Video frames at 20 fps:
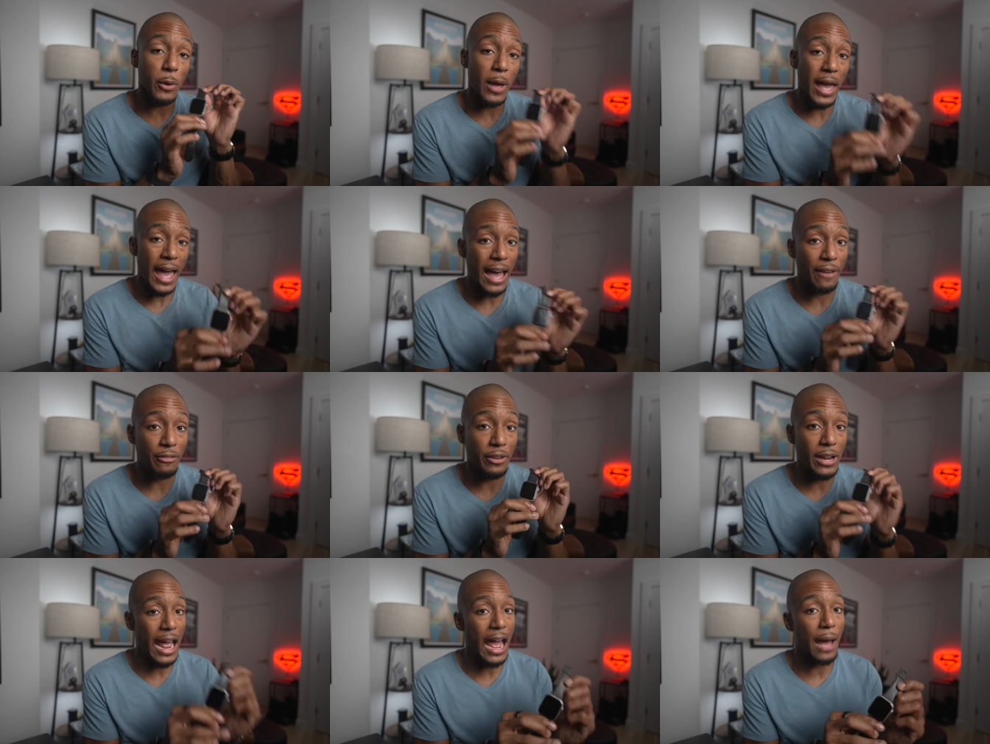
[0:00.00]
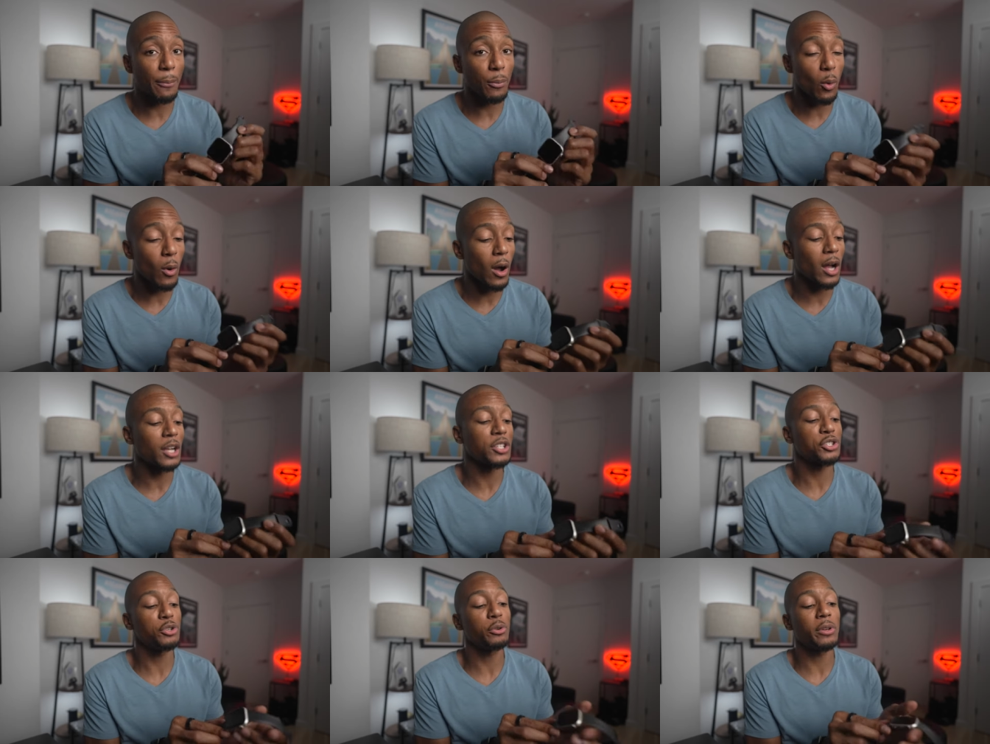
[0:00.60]
you have an Apple
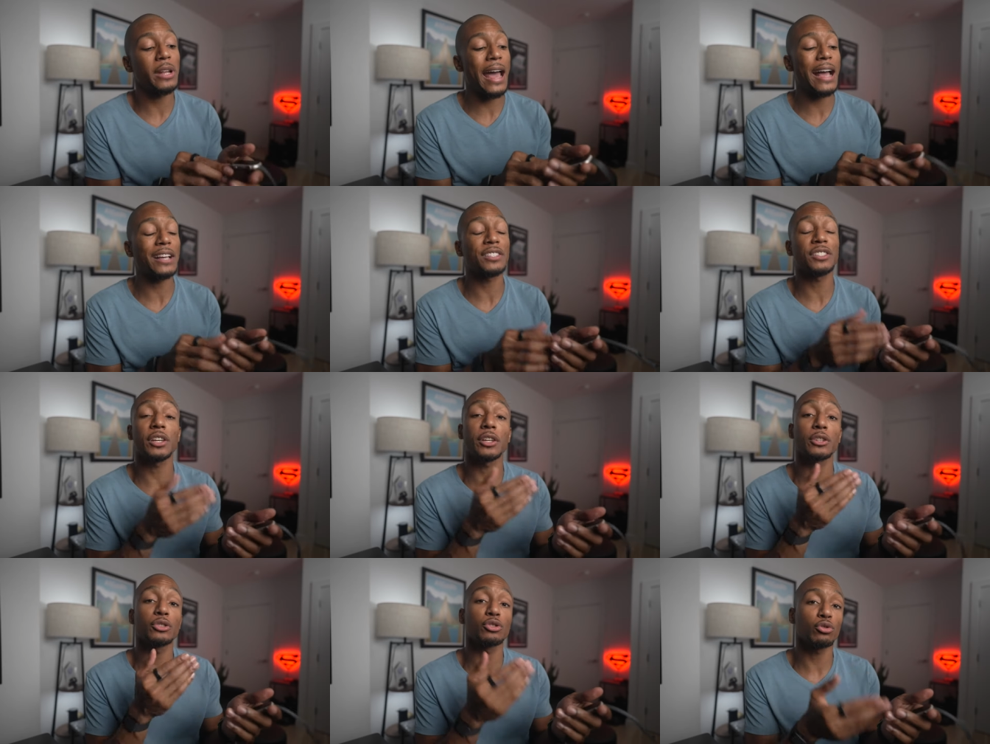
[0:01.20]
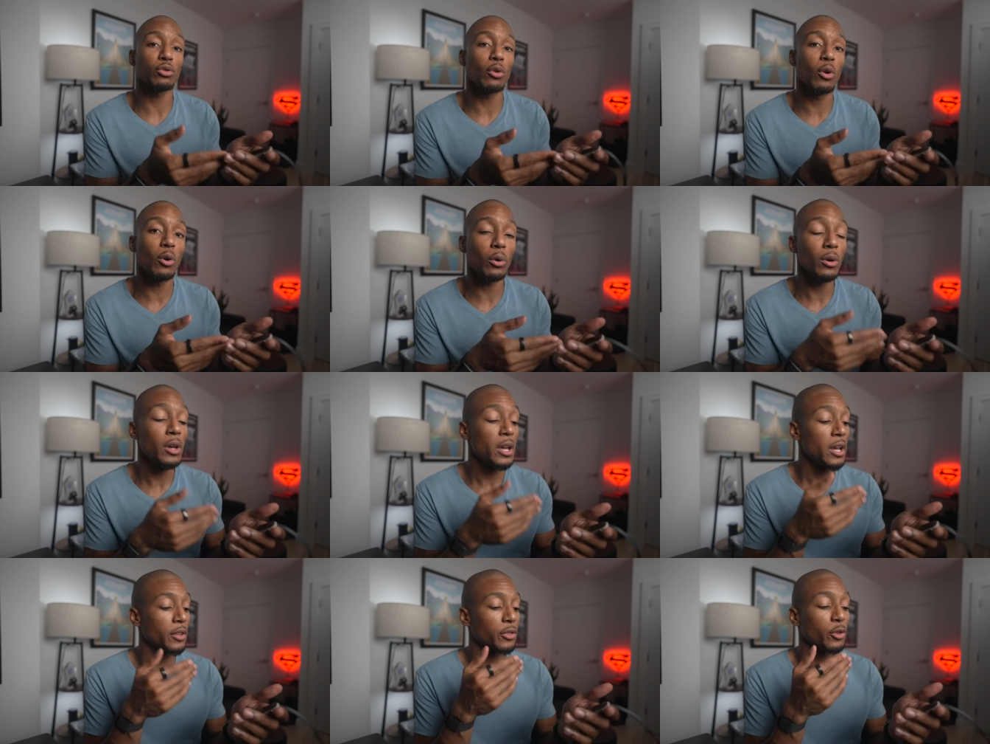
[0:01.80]
Watch, you can actually
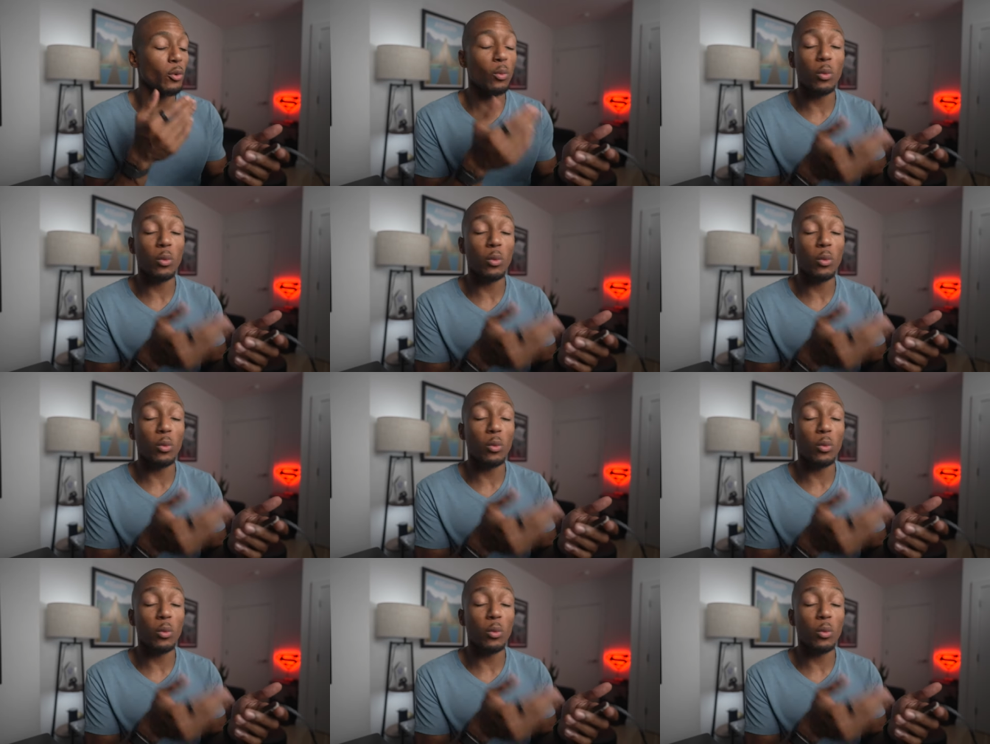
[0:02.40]
control the